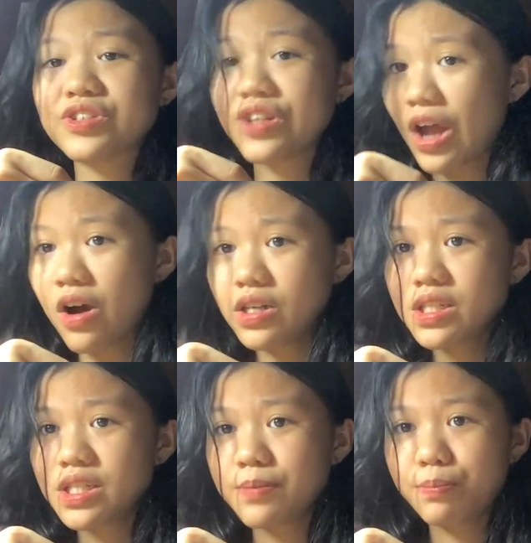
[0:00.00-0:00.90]

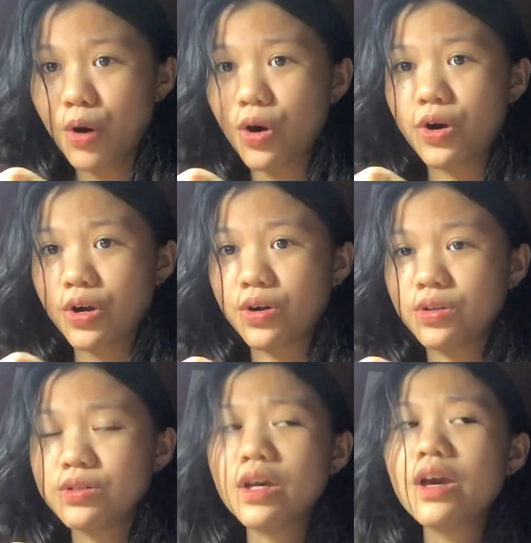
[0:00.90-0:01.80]
not
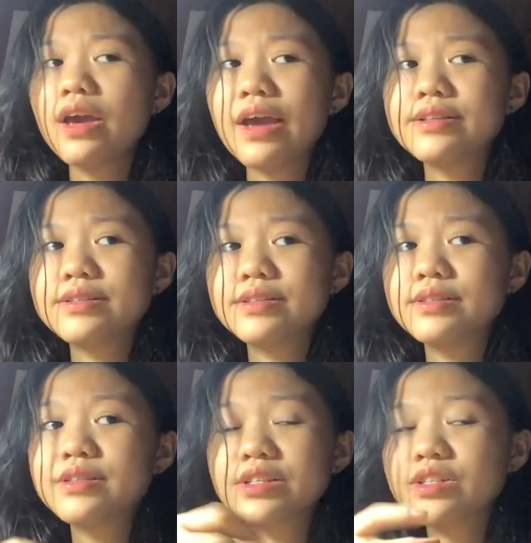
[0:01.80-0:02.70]
particle. It
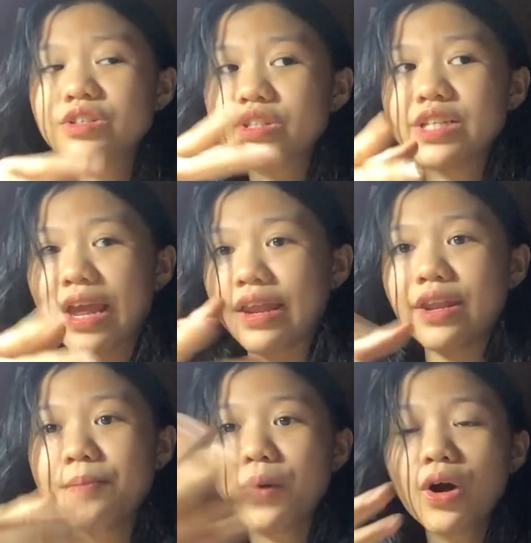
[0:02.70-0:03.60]
doesn't contain
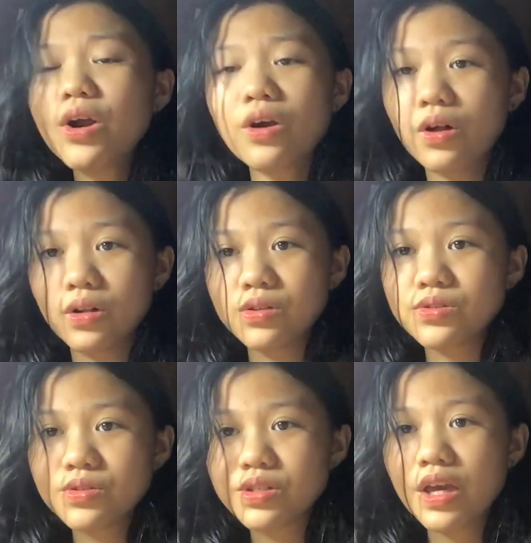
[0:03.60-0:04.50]
any
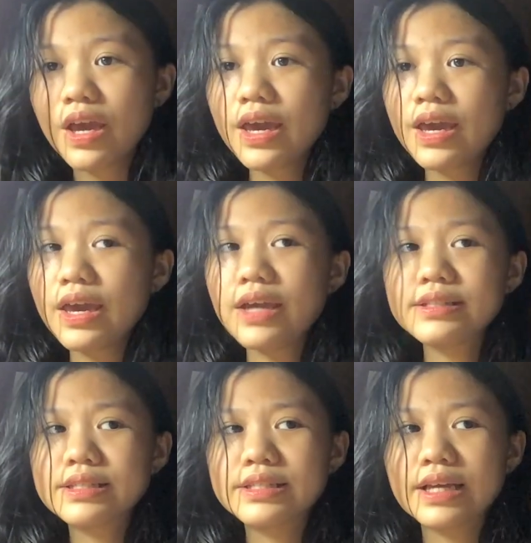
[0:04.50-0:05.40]
particles.
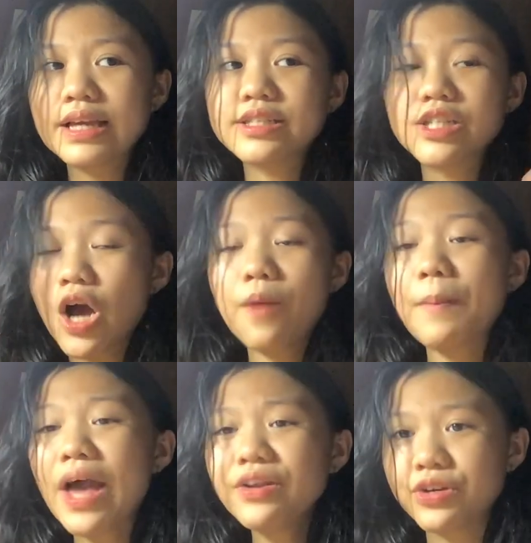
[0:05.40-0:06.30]
It's not
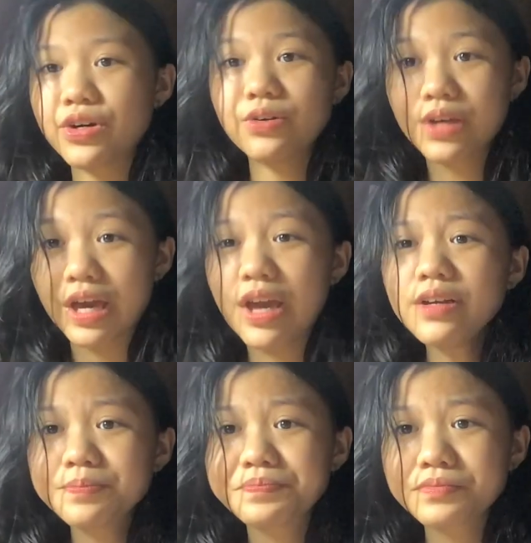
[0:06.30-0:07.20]
matter, okay?
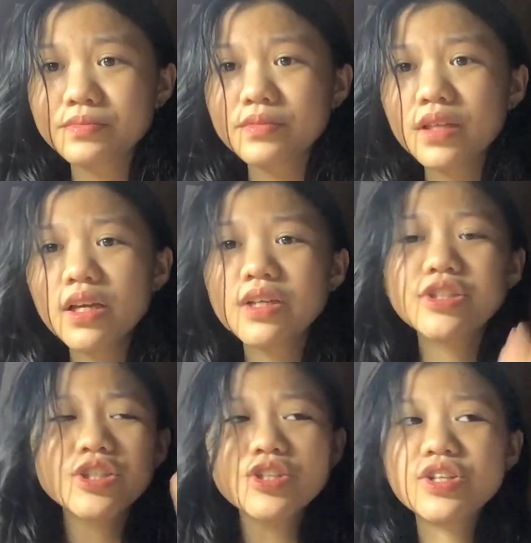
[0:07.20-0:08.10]
It
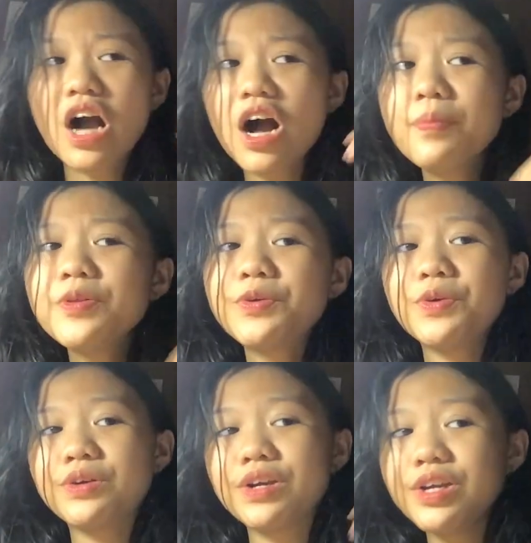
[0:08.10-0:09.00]
just comes through
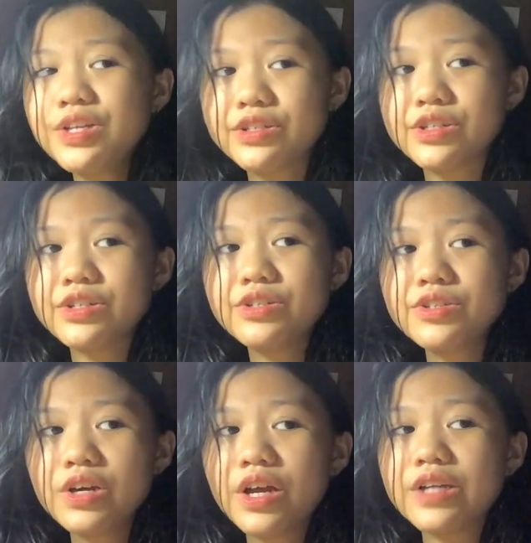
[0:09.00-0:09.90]
your ears.
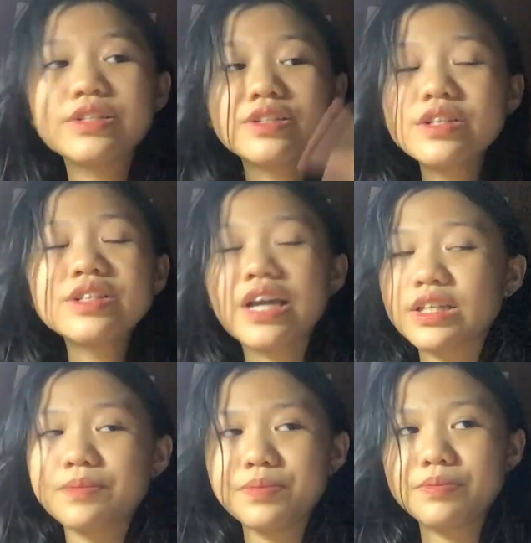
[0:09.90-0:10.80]
It doesn't take
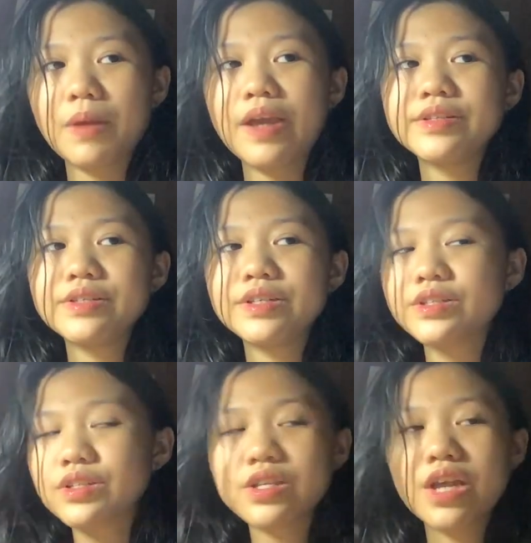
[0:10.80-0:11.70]
up space. It
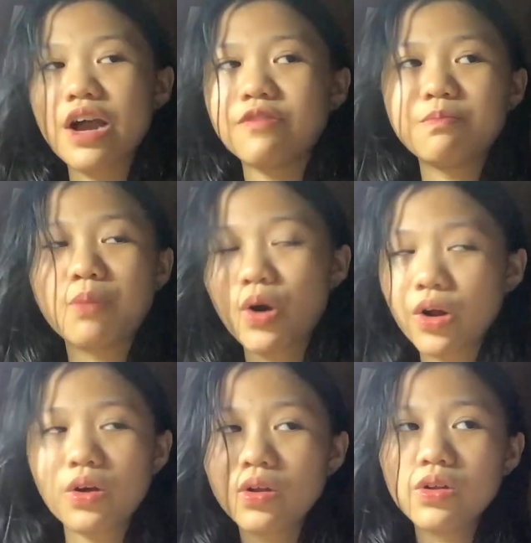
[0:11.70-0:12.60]
doesn't have
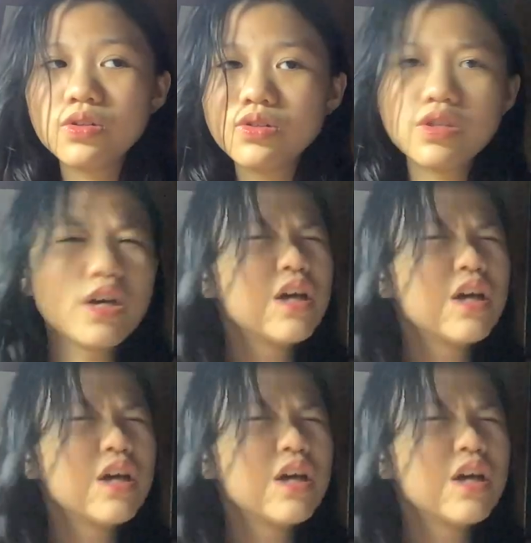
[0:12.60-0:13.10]
particles.